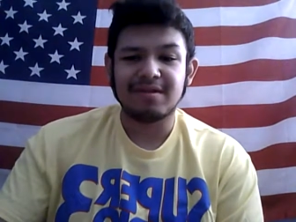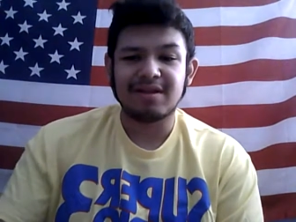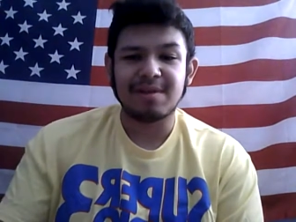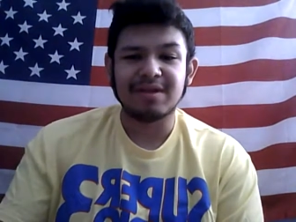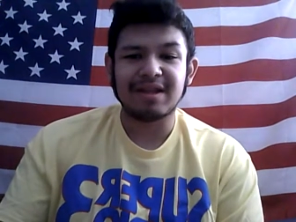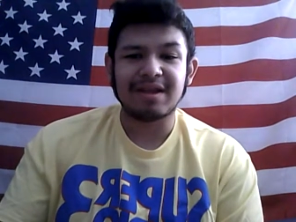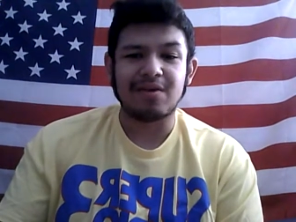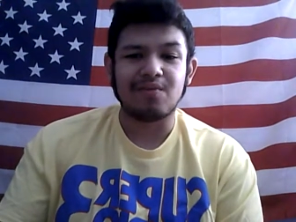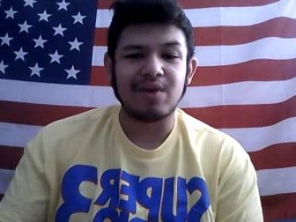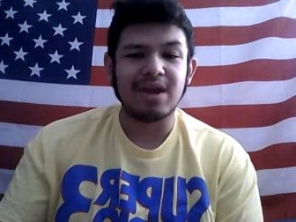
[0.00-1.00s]
Staples had like
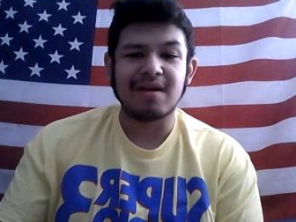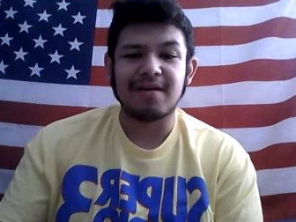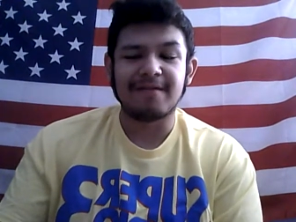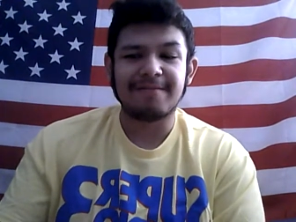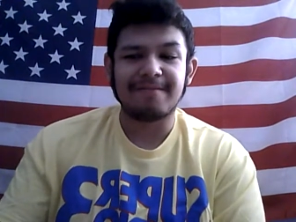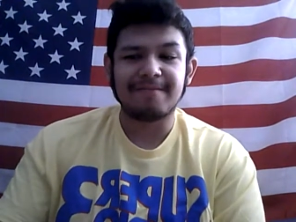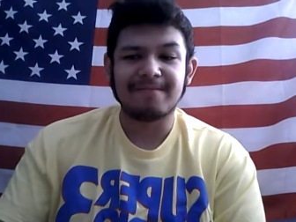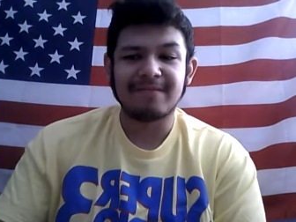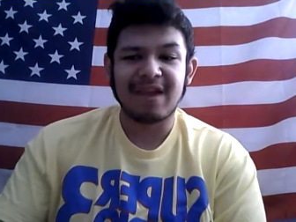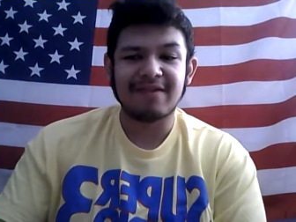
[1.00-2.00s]
a week of
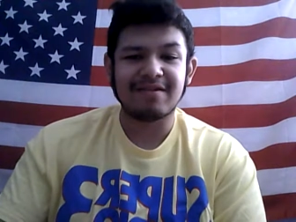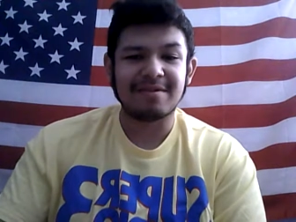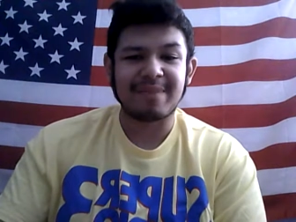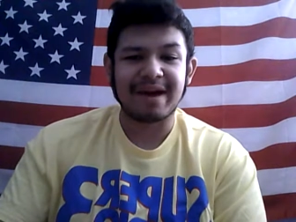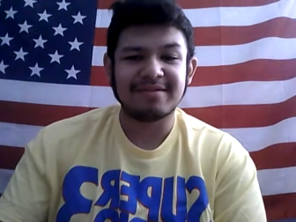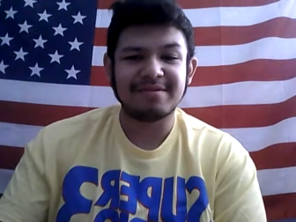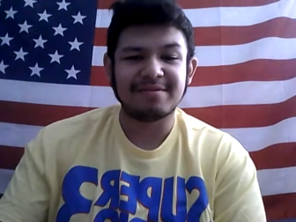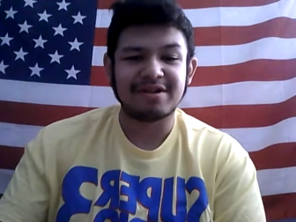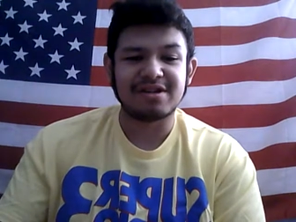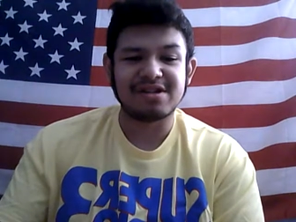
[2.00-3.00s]
getting it back to me,
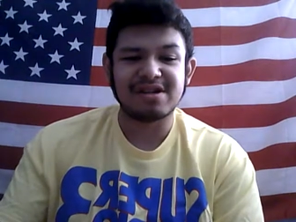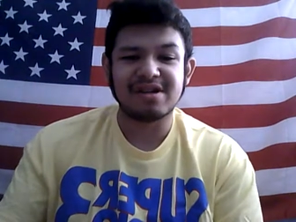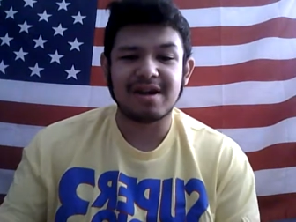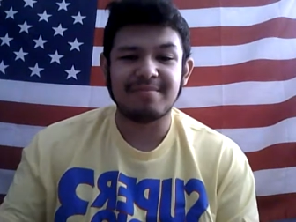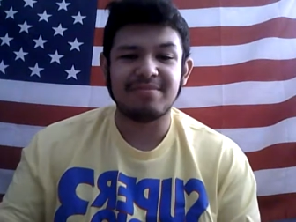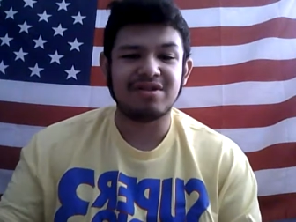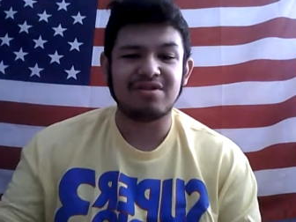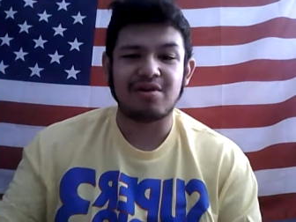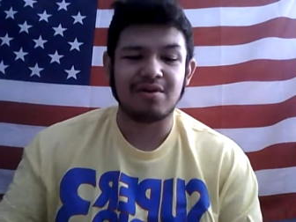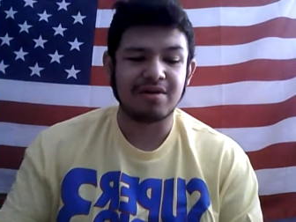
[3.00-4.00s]
but eh, I'm
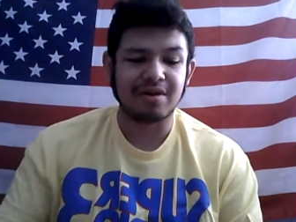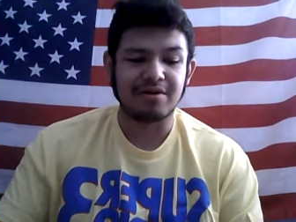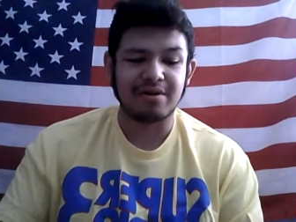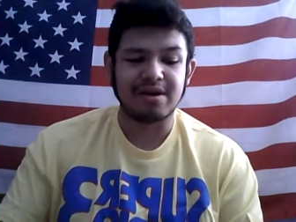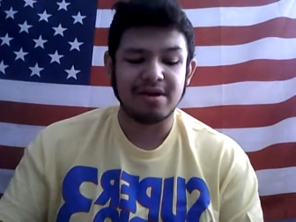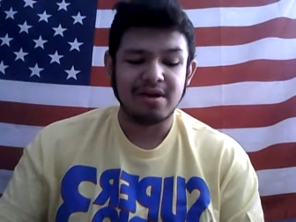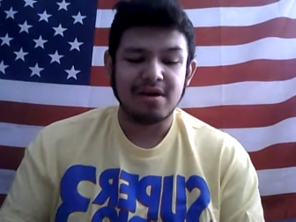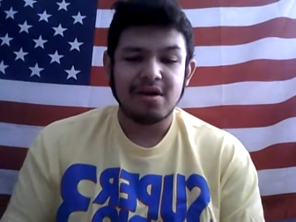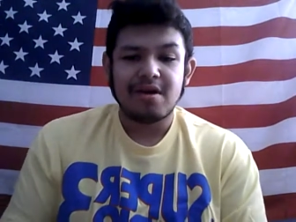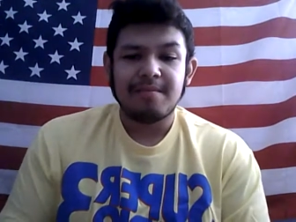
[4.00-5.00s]
in no hurry.
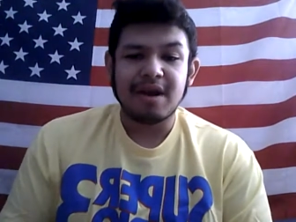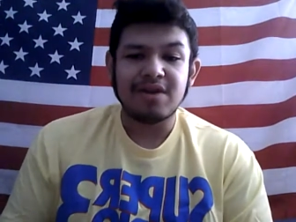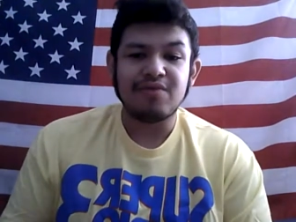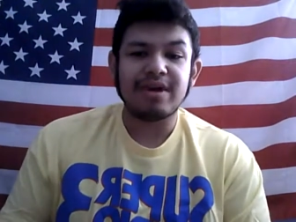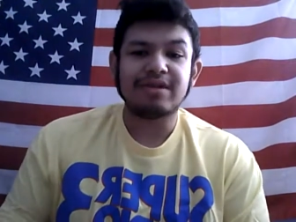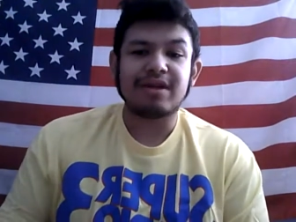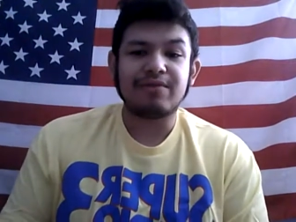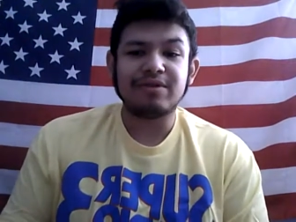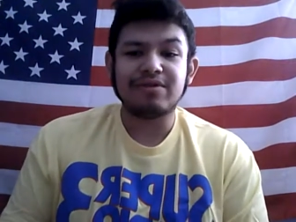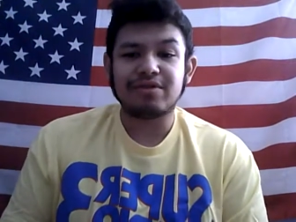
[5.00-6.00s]
Anyways, I
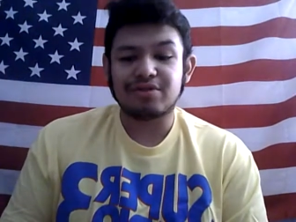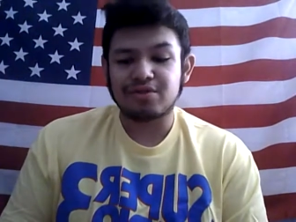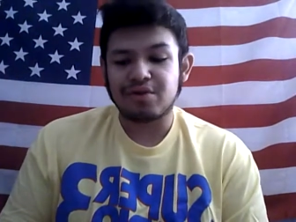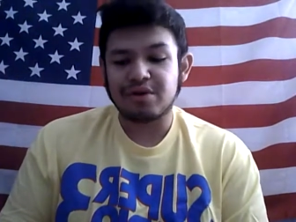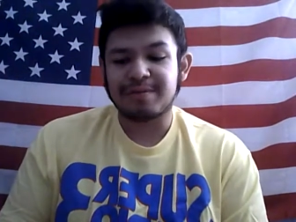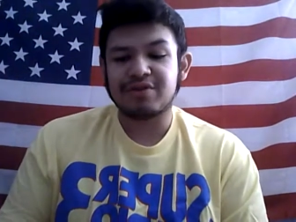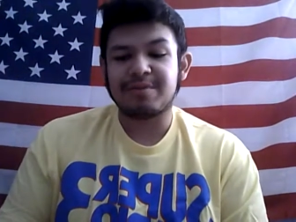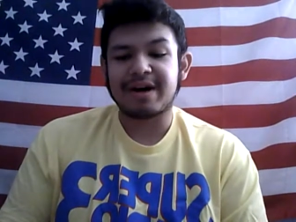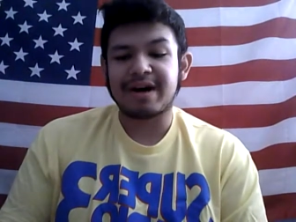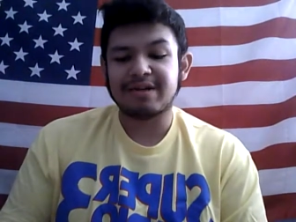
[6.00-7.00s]
went to the store, to
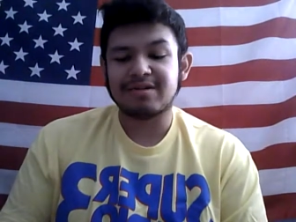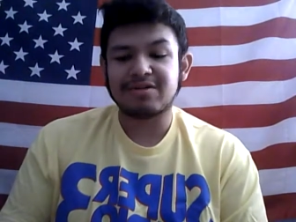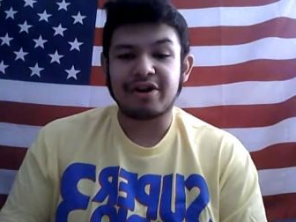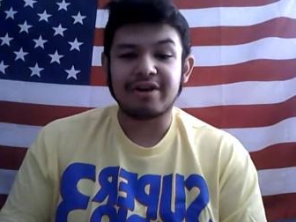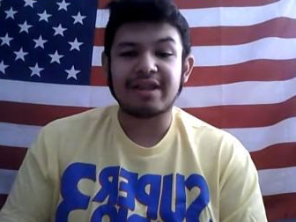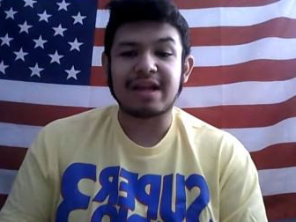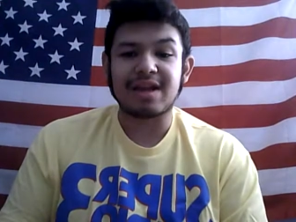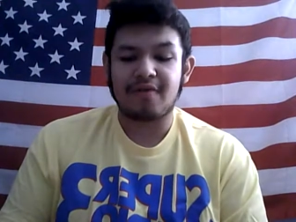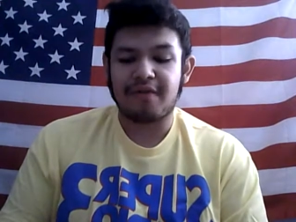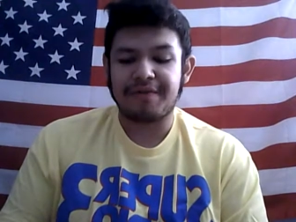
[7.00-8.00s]
my Target that
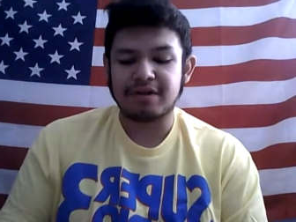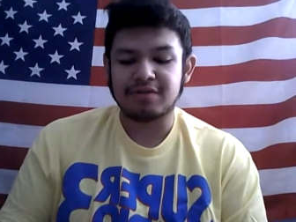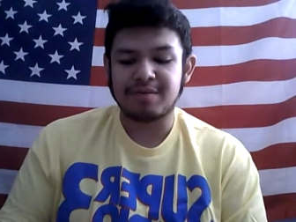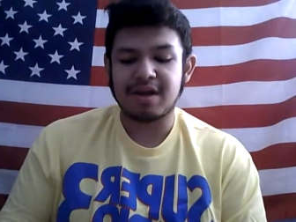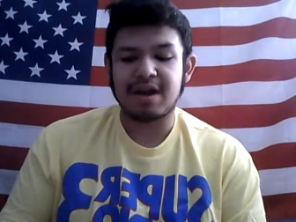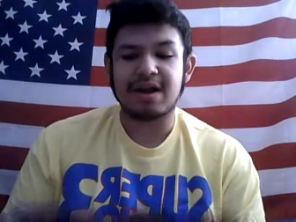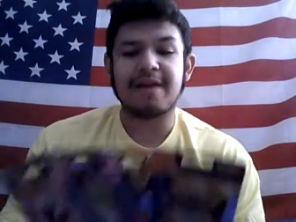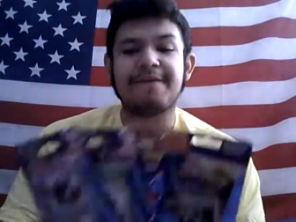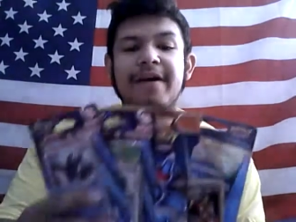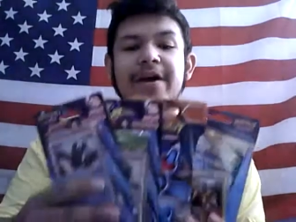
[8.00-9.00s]
never fails me, and
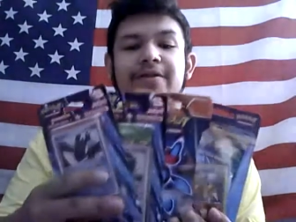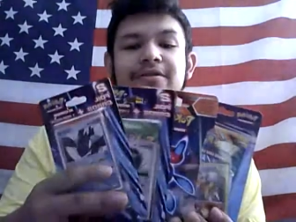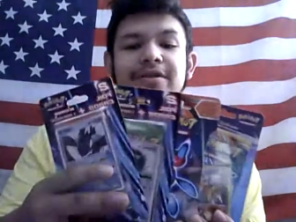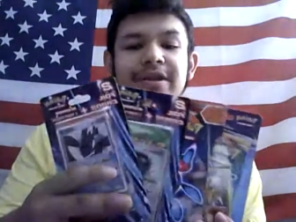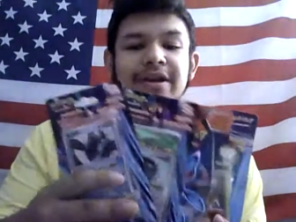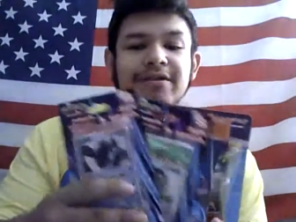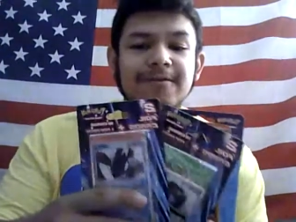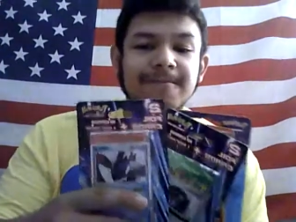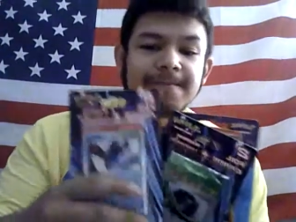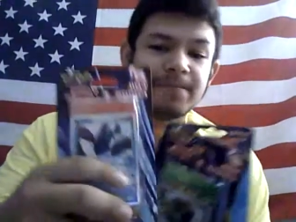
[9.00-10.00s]
I found
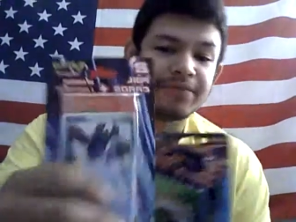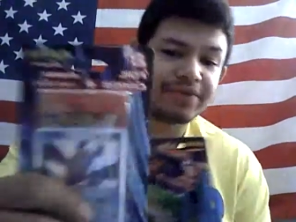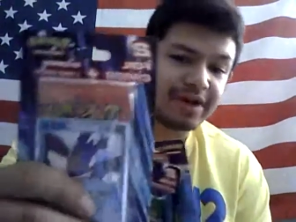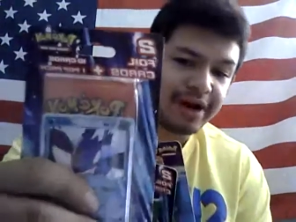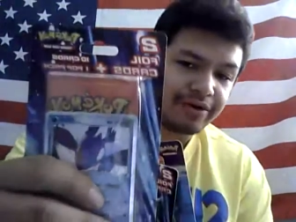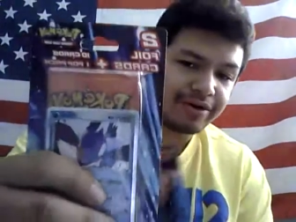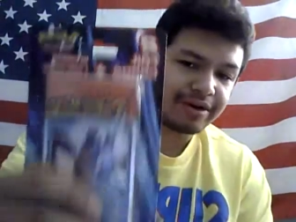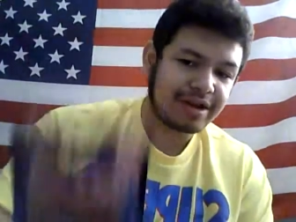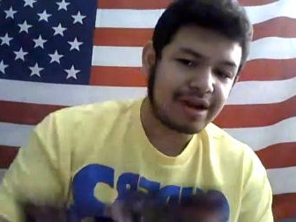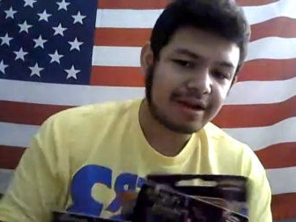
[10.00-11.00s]
this. Kyogre
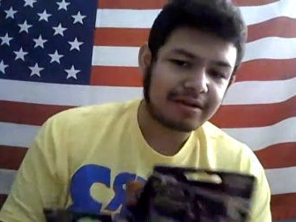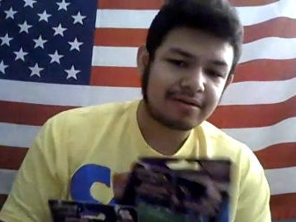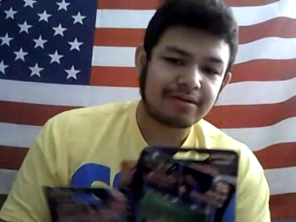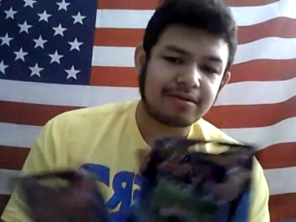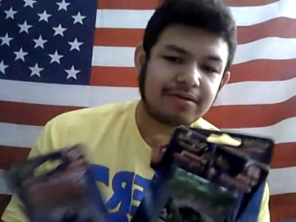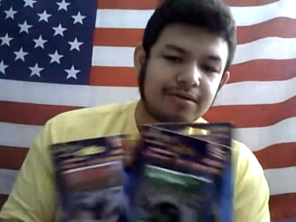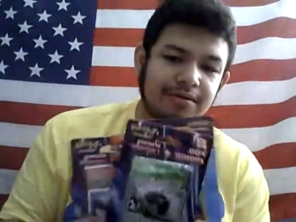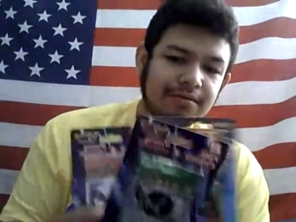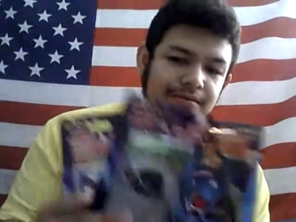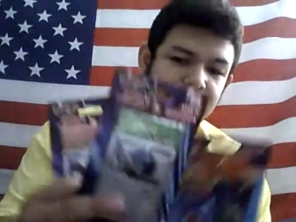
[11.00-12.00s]
EX,
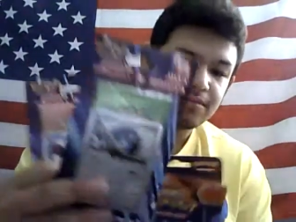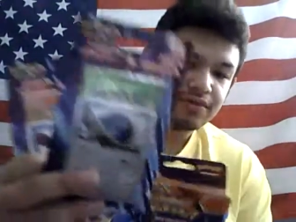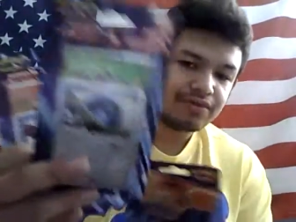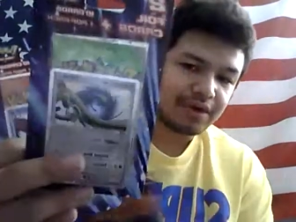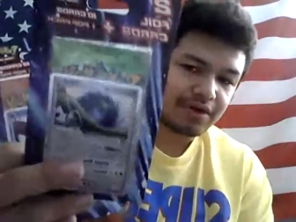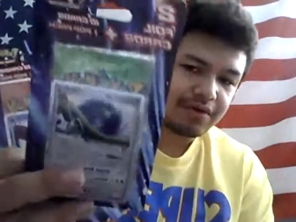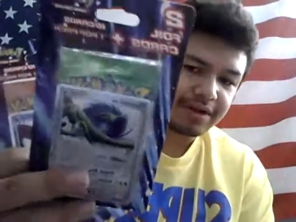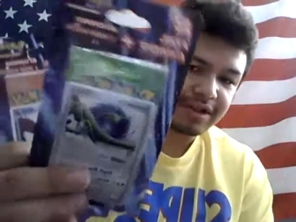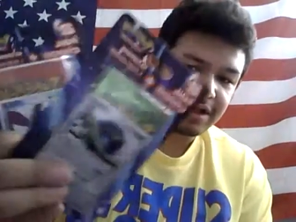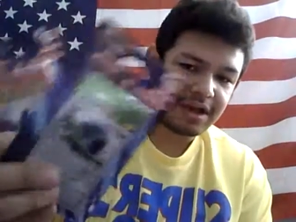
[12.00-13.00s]

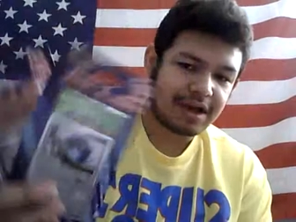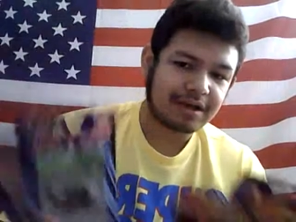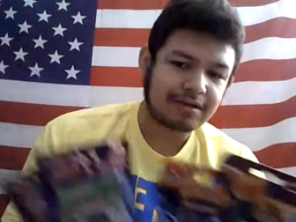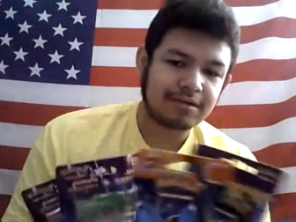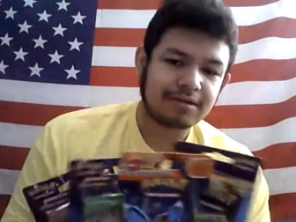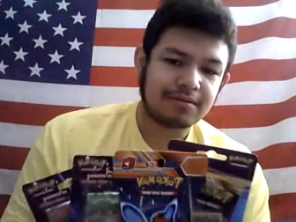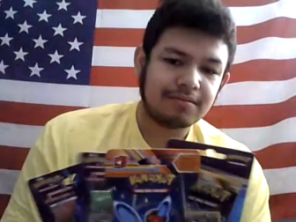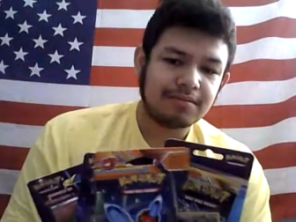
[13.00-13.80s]
Rayquaza EX,